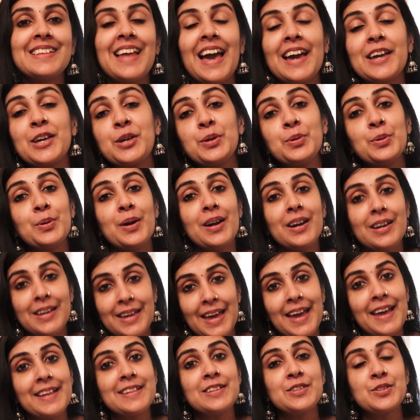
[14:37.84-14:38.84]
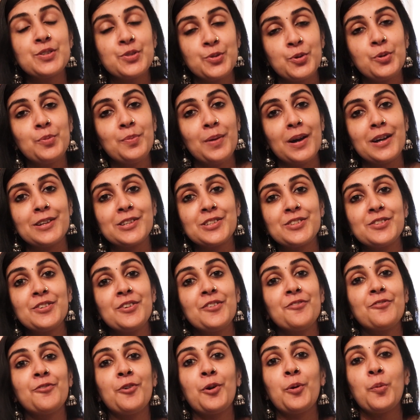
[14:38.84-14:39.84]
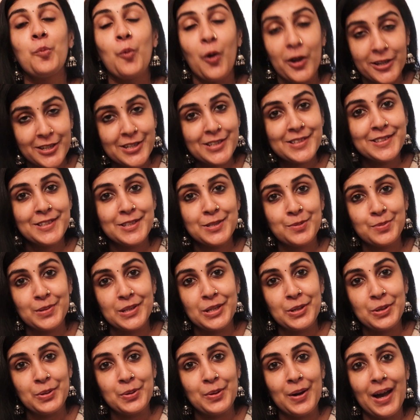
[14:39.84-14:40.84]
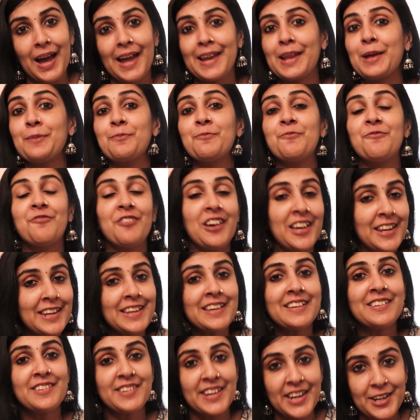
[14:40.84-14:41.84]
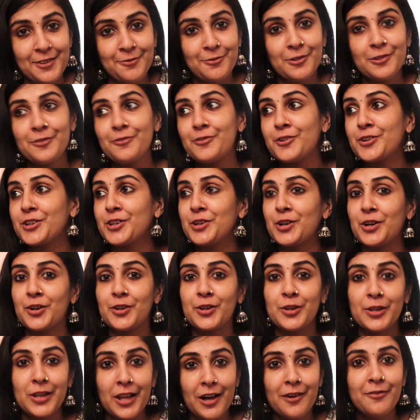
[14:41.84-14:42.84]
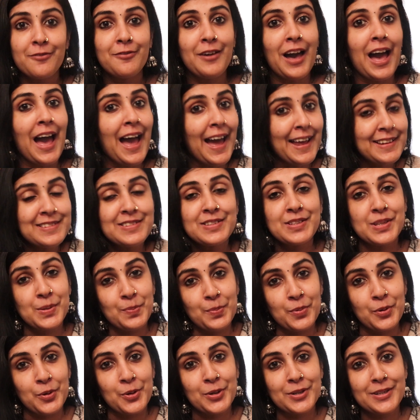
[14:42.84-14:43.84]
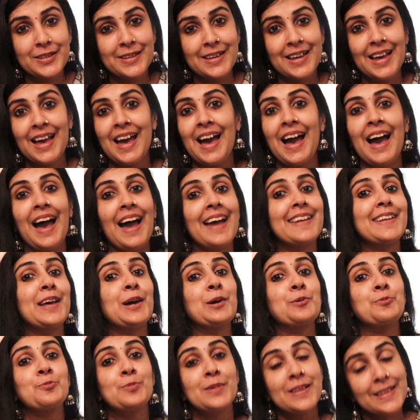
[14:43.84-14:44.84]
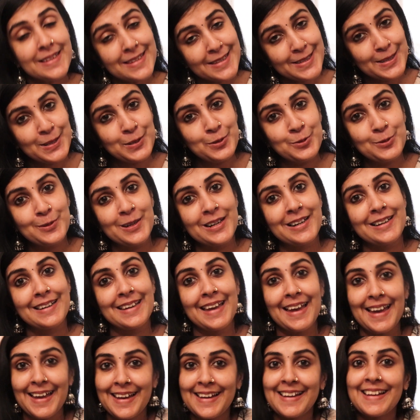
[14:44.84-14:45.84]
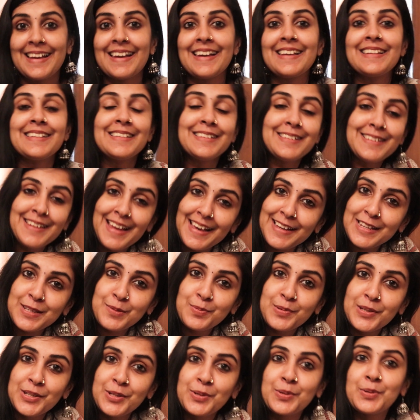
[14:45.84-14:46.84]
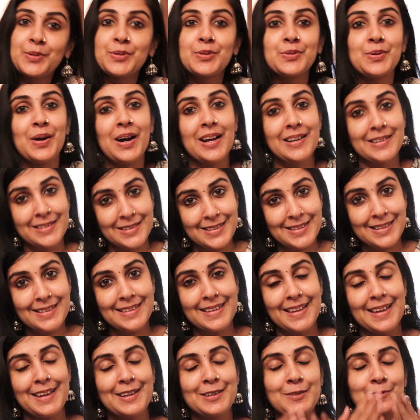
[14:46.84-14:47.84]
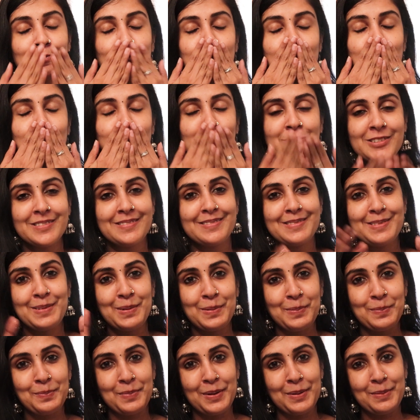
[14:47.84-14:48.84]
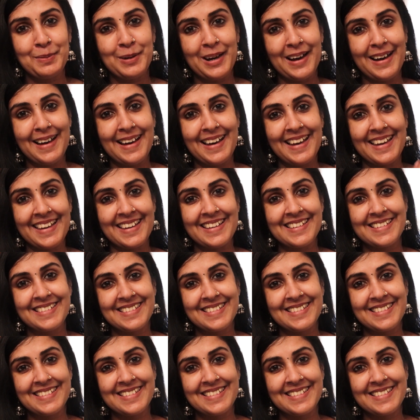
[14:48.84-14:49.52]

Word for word: Thank you again so much for watching this video, and I'm very grateful for your love and support, and I will see you again in the next video. So until then, bye-bye.